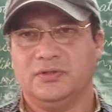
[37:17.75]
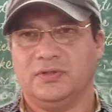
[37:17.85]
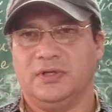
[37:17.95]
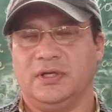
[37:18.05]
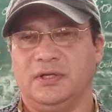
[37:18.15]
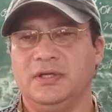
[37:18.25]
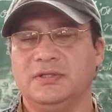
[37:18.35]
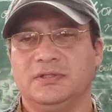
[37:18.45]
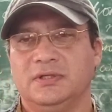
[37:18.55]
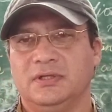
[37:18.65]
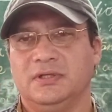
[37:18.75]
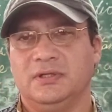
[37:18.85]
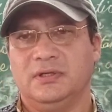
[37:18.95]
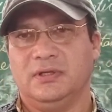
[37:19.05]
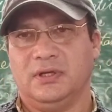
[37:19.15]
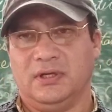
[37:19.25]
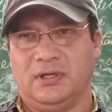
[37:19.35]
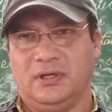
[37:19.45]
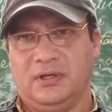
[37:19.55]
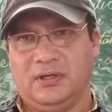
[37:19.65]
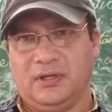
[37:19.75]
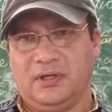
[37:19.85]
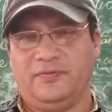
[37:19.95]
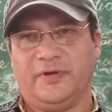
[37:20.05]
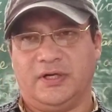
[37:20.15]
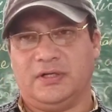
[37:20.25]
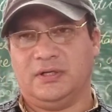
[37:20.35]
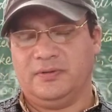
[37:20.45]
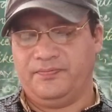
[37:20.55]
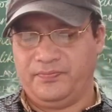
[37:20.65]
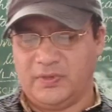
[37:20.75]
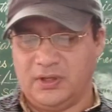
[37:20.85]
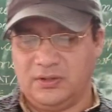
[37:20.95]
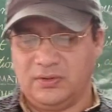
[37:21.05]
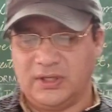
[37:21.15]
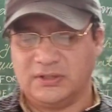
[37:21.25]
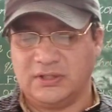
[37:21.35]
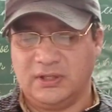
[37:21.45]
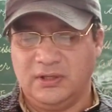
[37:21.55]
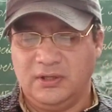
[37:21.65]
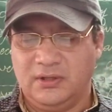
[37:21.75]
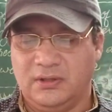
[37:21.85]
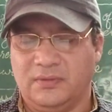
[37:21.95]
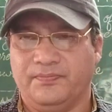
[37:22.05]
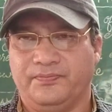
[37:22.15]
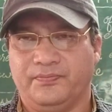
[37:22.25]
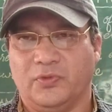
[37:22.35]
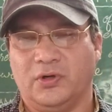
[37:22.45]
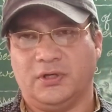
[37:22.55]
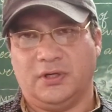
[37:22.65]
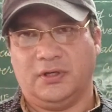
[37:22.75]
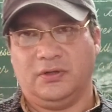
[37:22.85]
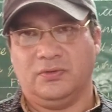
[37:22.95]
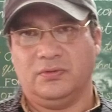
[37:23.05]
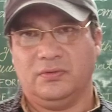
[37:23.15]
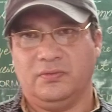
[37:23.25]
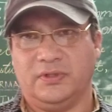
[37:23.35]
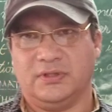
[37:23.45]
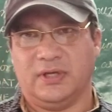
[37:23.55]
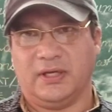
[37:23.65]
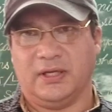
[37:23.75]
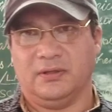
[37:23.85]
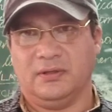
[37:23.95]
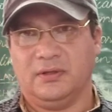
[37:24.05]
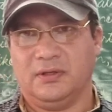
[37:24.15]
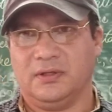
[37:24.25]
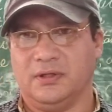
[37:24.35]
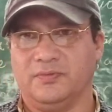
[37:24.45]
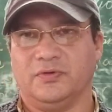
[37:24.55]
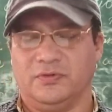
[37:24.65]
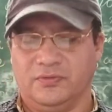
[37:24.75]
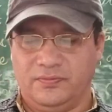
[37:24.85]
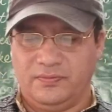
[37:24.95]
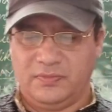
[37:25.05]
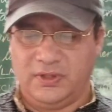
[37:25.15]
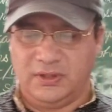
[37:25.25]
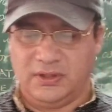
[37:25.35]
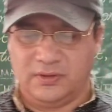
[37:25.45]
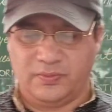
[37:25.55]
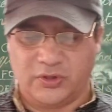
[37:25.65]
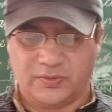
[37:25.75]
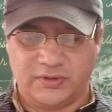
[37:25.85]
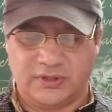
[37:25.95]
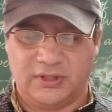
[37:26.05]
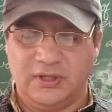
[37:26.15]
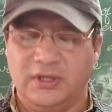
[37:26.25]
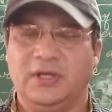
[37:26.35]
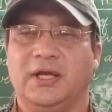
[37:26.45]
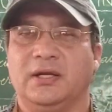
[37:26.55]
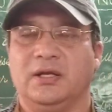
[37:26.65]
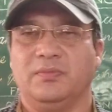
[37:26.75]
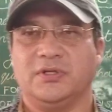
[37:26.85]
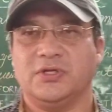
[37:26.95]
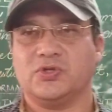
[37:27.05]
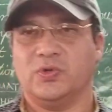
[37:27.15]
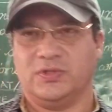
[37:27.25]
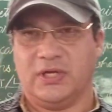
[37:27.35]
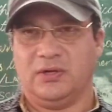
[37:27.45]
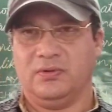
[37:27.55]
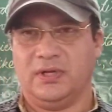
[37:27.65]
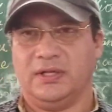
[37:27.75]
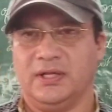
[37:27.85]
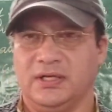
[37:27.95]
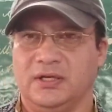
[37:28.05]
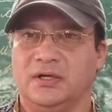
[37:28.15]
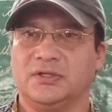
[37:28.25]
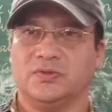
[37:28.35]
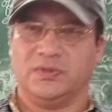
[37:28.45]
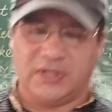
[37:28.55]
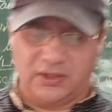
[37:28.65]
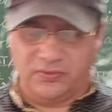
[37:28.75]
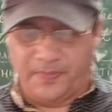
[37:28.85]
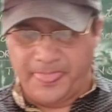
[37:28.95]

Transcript: So there is infinite, you can say, honor in you, which I can give to you, right? Here Prospero said, and embraces Gonzalo, and then he hugs Gonzalo.